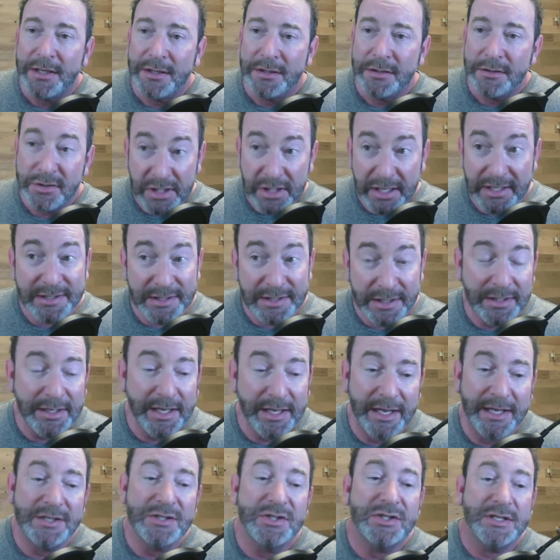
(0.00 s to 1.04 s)
just in
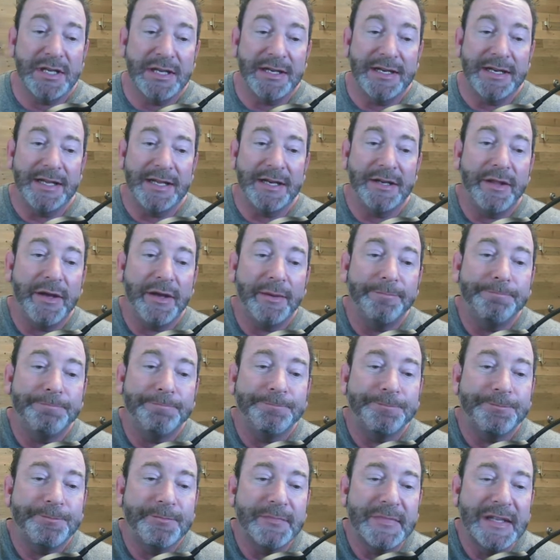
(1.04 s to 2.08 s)
case you need them.
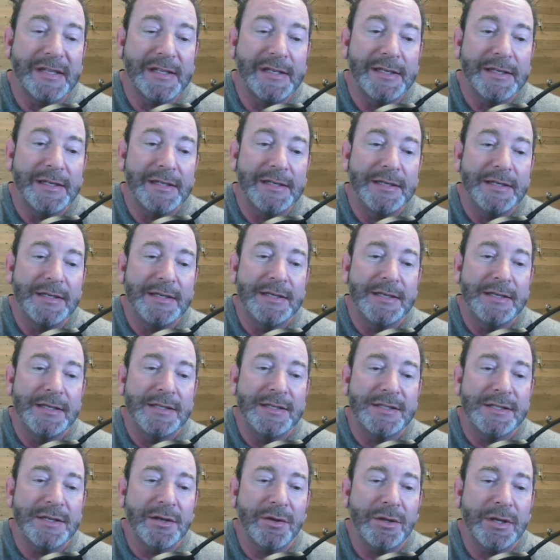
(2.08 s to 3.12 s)

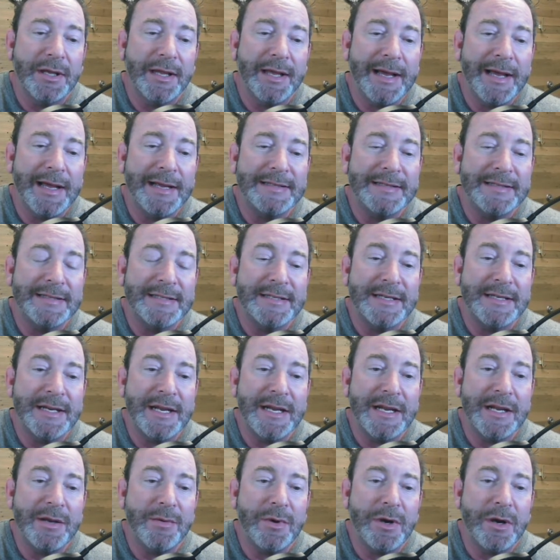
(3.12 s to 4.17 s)
So let's
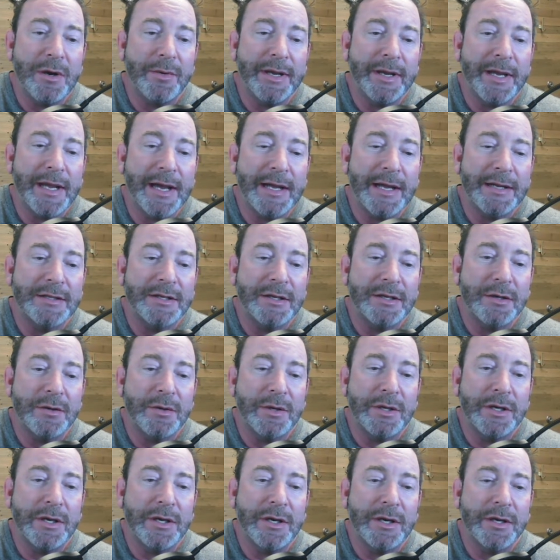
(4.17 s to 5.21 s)
see what we got
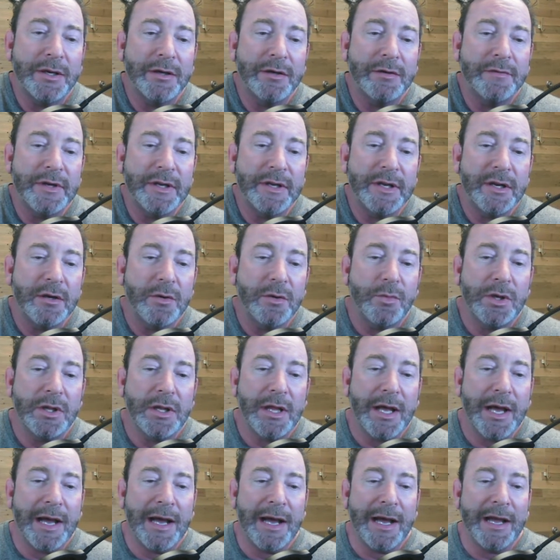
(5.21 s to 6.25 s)
going on over here.
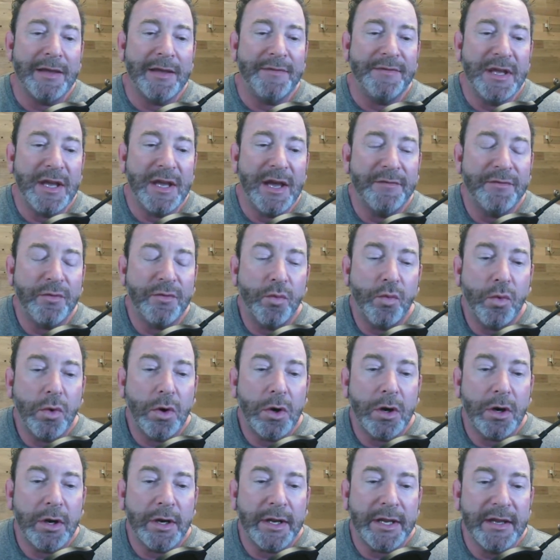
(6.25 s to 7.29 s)
Will IVF
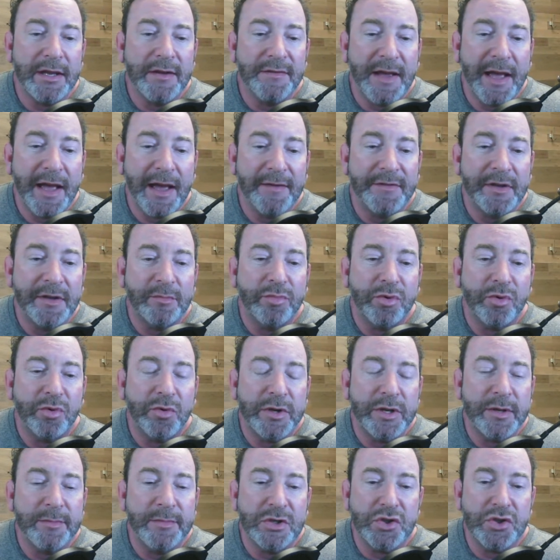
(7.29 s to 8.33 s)
work if having
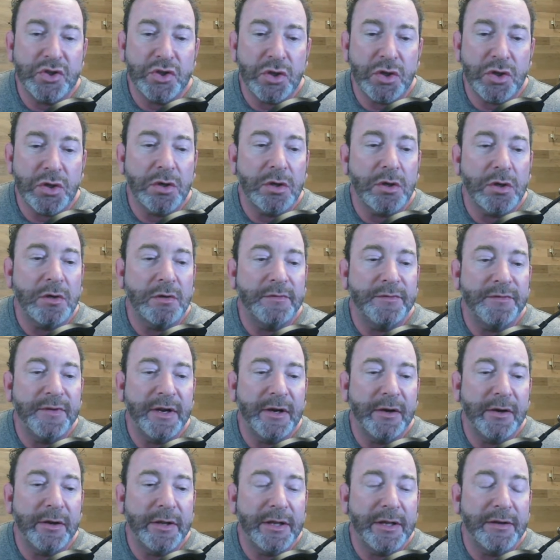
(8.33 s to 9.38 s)
premature
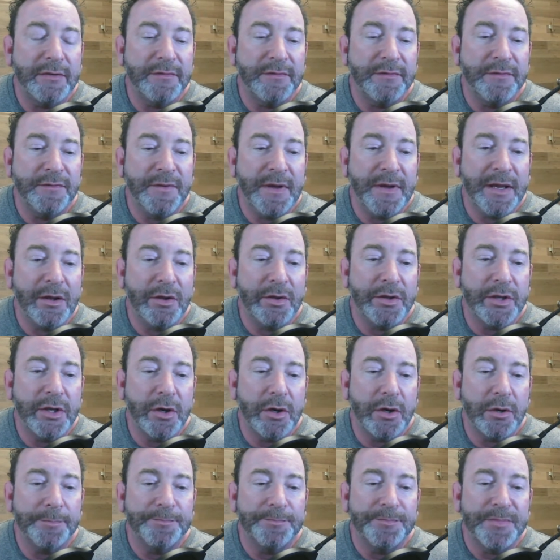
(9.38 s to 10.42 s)
ovarian
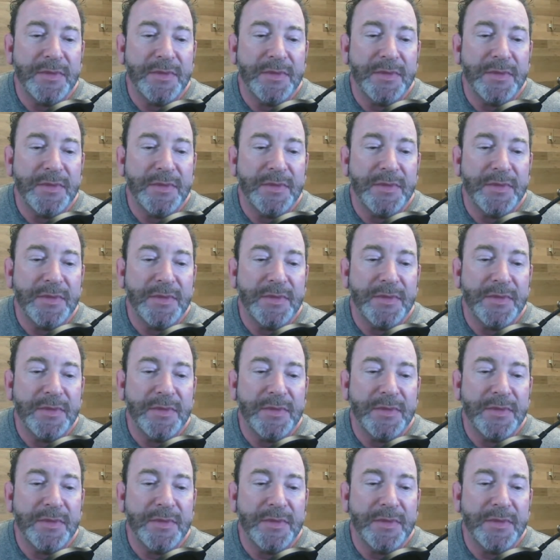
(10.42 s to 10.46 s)
failure?